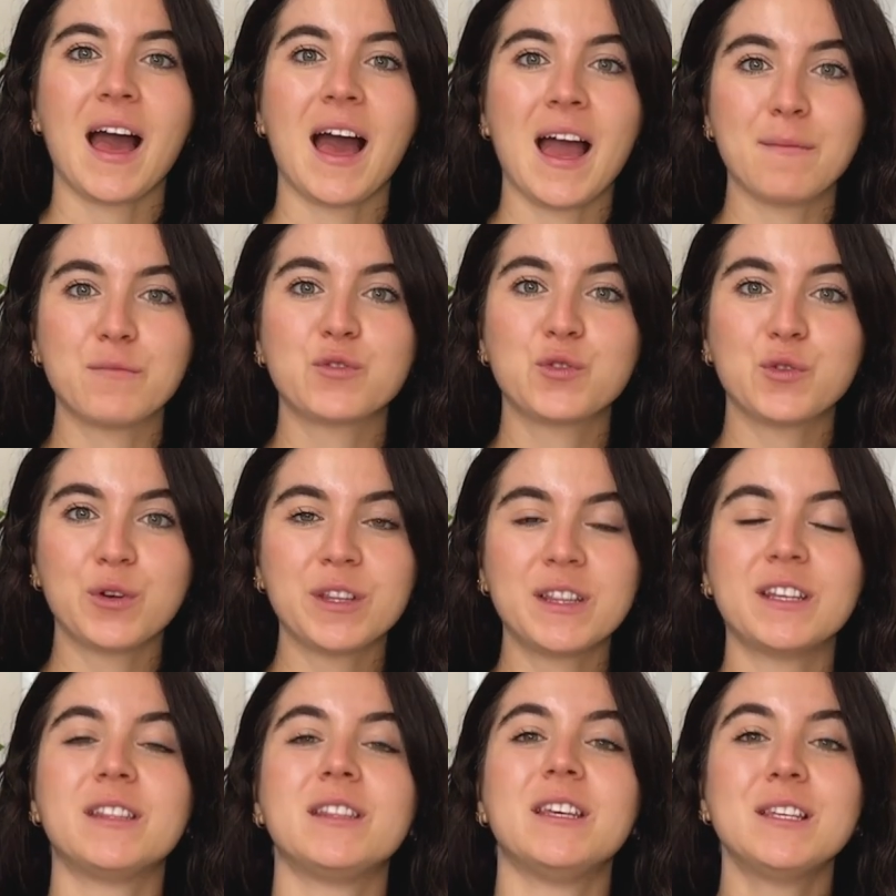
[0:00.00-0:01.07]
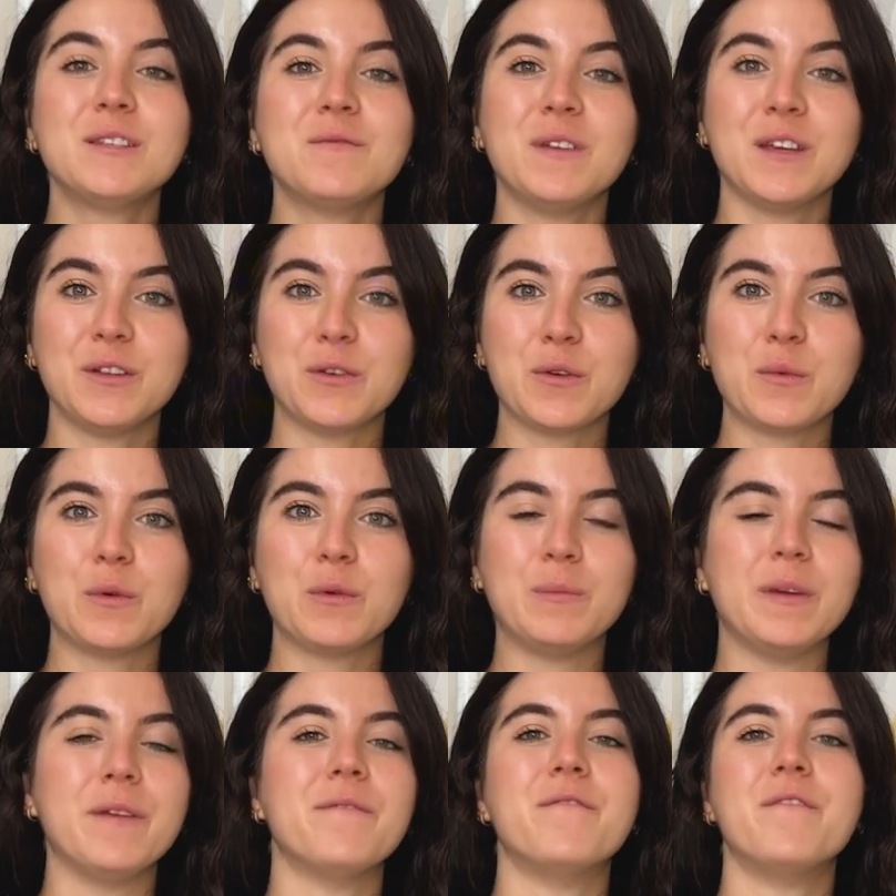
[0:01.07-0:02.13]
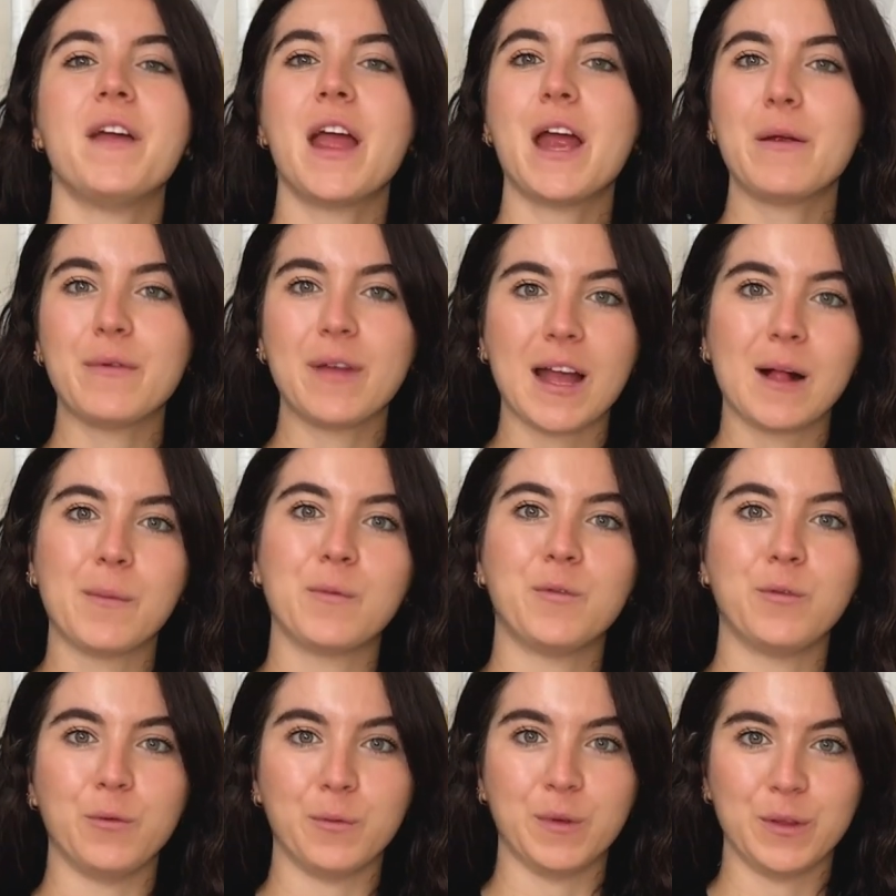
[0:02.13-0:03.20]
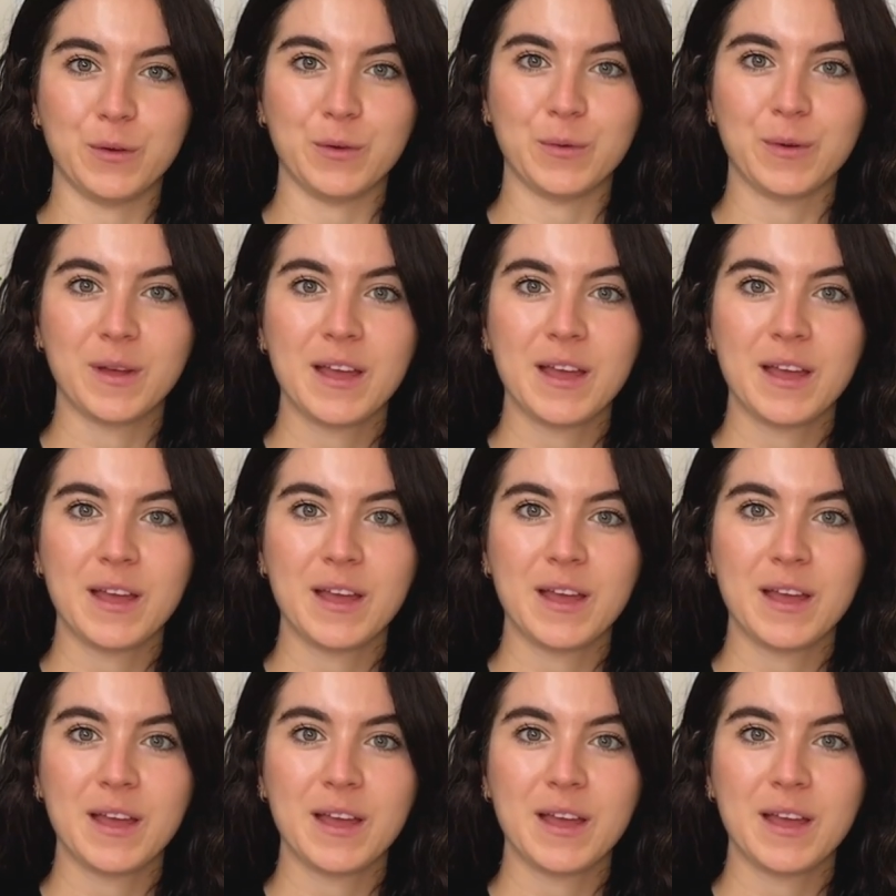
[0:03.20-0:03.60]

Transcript: I'm sure that this video will be very helpful with you,